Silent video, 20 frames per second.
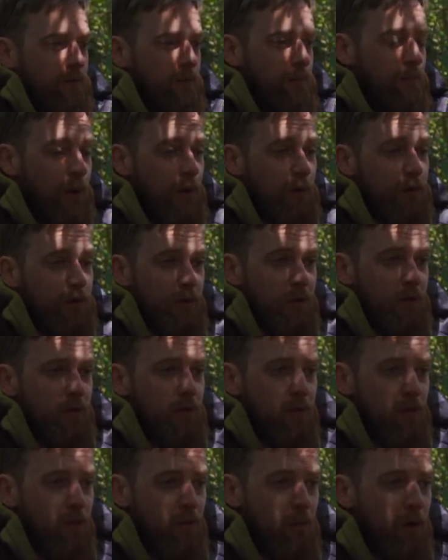most of the
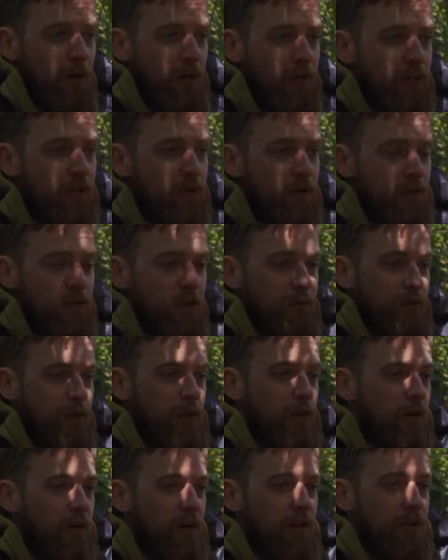night awake. I was
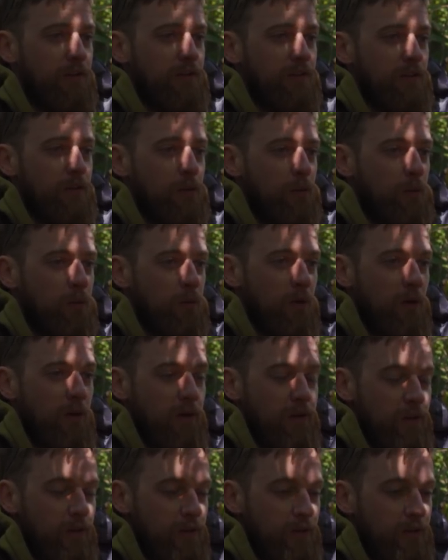having liners all
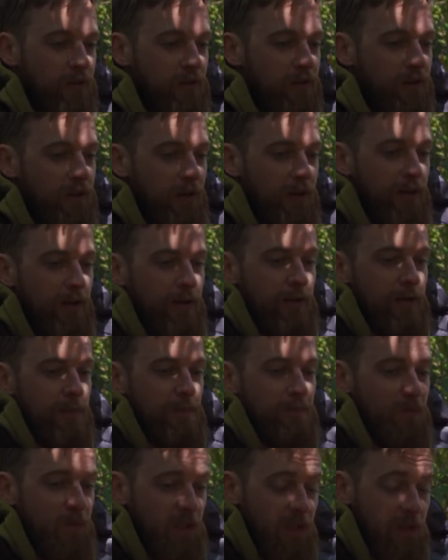night long,
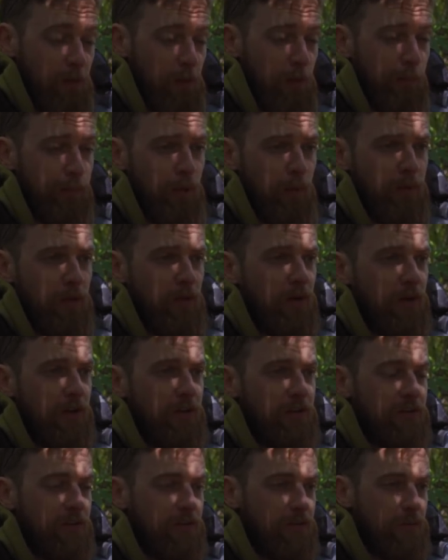and they were proper
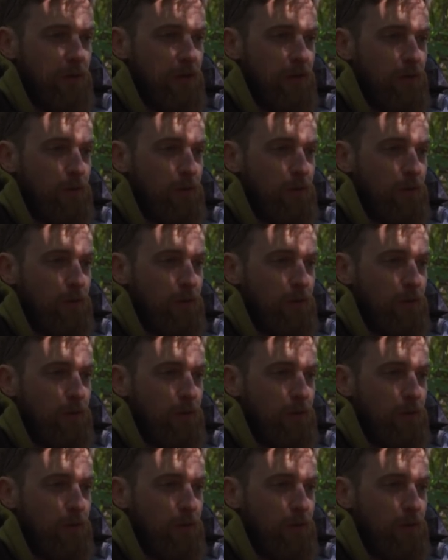liners as well.